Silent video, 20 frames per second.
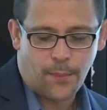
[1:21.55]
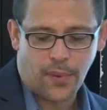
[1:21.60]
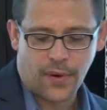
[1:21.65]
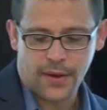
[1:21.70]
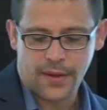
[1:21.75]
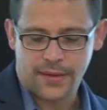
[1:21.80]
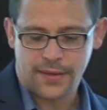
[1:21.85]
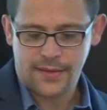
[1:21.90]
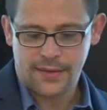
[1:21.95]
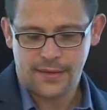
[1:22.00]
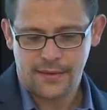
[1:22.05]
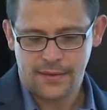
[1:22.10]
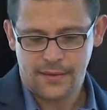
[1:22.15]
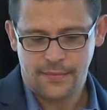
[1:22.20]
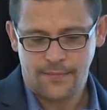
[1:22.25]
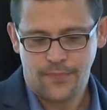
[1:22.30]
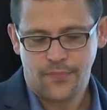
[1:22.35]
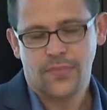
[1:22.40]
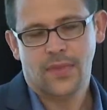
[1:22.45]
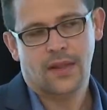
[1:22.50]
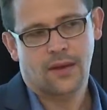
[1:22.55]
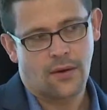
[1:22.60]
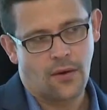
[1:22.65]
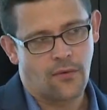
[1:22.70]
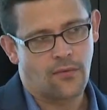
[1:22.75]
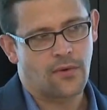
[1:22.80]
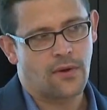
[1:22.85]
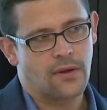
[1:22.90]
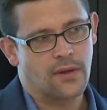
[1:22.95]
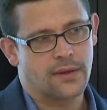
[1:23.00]
but
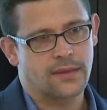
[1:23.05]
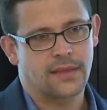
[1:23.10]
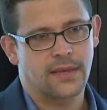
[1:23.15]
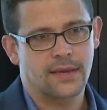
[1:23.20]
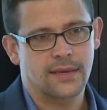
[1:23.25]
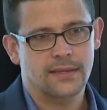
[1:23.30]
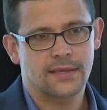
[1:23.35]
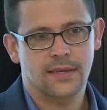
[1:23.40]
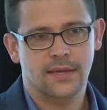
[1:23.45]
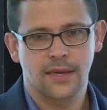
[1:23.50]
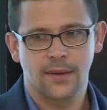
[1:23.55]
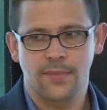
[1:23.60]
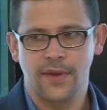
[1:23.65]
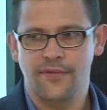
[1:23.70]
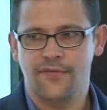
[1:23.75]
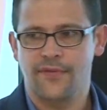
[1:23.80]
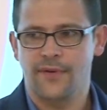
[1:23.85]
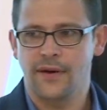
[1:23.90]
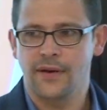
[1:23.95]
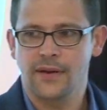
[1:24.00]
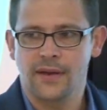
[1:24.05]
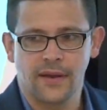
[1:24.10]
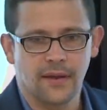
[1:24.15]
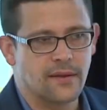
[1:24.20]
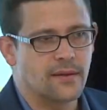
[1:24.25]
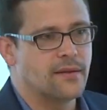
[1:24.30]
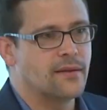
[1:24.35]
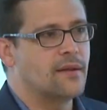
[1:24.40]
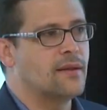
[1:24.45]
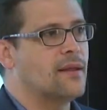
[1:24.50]
overall, I think it's going to be fun,
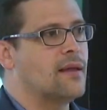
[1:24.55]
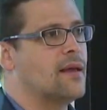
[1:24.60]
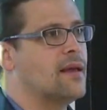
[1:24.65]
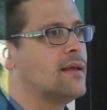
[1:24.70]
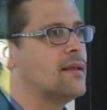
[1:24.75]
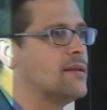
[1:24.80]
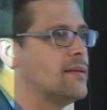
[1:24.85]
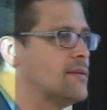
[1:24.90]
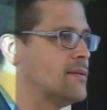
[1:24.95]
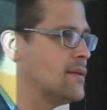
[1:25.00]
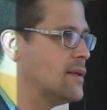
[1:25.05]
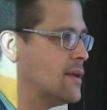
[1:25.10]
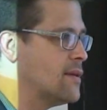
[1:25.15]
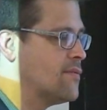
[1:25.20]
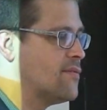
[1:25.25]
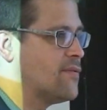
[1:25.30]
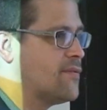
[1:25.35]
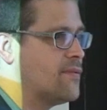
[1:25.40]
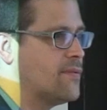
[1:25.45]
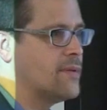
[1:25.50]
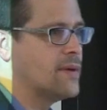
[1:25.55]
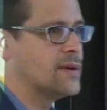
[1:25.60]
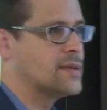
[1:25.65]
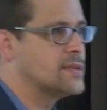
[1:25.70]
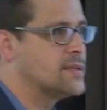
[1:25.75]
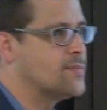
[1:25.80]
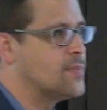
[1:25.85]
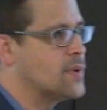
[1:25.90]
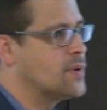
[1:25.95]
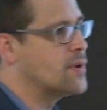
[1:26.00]
and and if
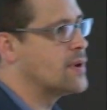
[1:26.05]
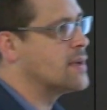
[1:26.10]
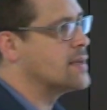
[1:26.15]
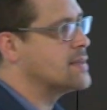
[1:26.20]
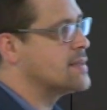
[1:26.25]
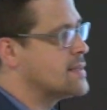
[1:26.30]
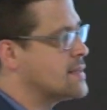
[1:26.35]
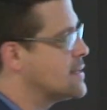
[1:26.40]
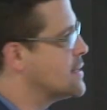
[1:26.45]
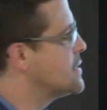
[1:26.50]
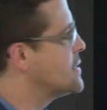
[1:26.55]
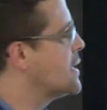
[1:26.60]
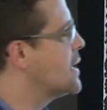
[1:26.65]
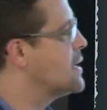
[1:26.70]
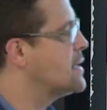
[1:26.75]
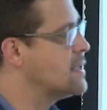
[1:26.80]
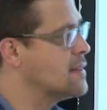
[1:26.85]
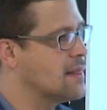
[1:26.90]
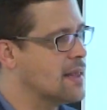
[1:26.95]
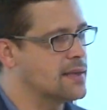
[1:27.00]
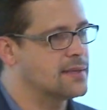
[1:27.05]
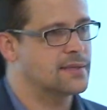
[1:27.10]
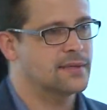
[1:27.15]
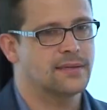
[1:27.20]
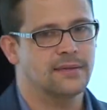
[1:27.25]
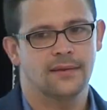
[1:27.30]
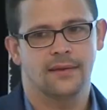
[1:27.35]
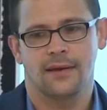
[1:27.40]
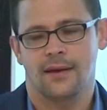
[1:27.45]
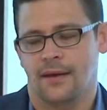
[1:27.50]
experience is any
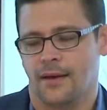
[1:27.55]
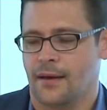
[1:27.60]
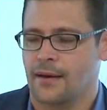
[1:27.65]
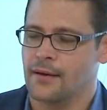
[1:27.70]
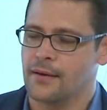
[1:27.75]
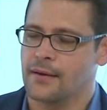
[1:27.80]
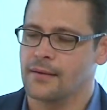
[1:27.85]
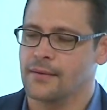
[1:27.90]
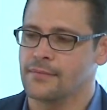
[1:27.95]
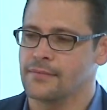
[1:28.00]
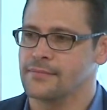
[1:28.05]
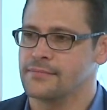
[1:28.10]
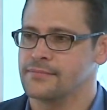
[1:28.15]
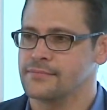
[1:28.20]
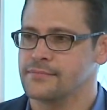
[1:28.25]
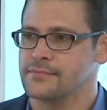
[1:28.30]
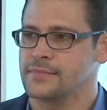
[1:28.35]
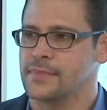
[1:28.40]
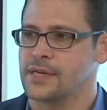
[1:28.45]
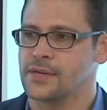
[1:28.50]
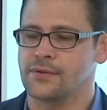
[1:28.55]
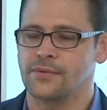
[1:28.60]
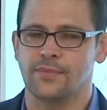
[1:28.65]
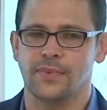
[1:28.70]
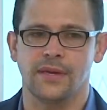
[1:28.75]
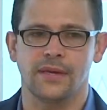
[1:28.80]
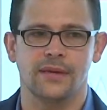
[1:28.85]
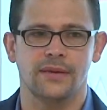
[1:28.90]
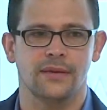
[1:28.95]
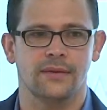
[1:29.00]
lesson, um, it'll
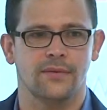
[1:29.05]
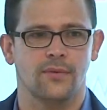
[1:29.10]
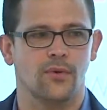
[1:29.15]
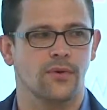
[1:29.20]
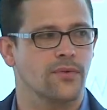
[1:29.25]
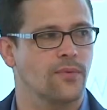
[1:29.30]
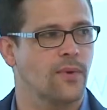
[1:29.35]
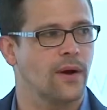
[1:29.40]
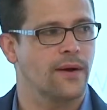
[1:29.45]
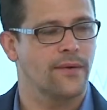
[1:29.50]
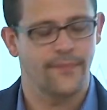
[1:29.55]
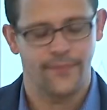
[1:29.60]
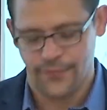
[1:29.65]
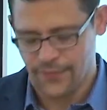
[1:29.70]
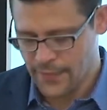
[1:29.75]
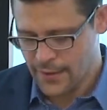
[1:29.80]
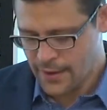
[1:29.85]
be worthwhile.